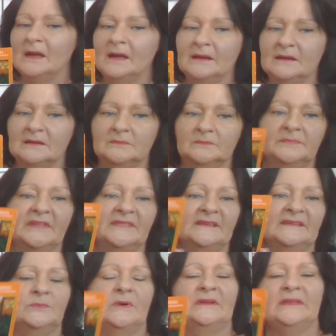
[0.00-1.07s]
But
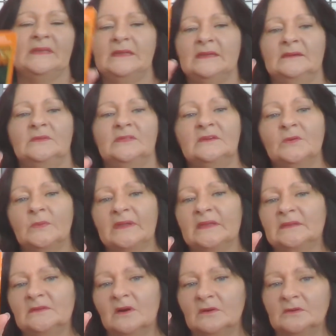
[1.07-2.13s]
this one here, the
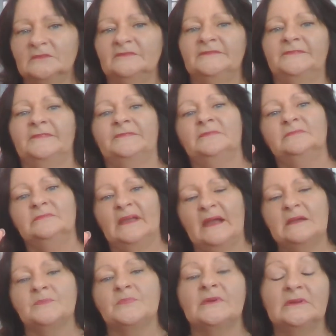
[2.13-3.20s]
Queen of
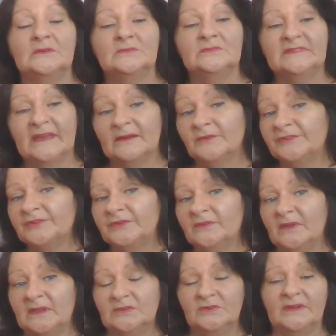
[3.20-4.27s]
Gabriel, tells you
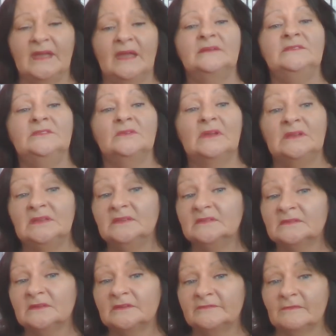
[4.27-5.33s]
that you can do
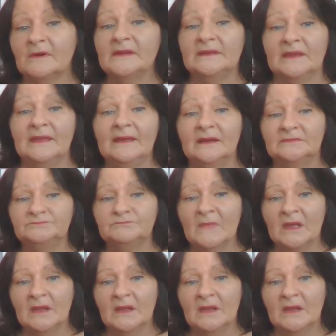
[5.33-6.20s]
anything right now.